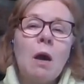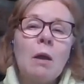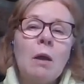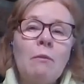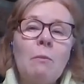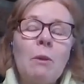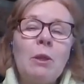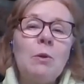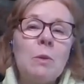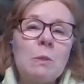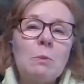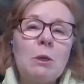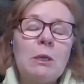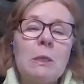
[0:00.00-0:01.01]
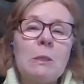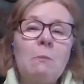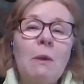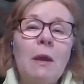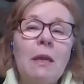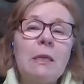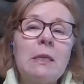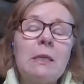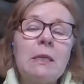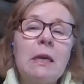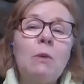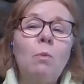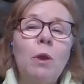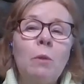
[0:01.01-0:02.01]
Everybody who is participating
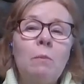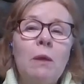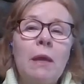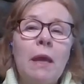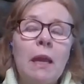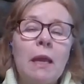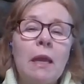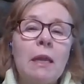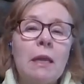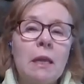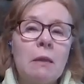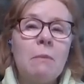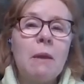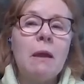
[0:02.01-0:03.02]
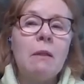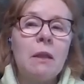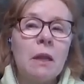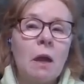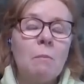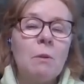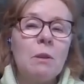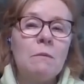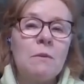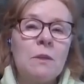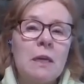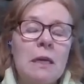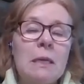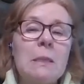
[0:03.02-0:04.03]
today will be getting an email in a couple of
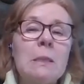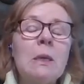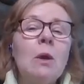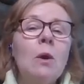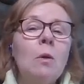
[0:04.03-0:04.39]
days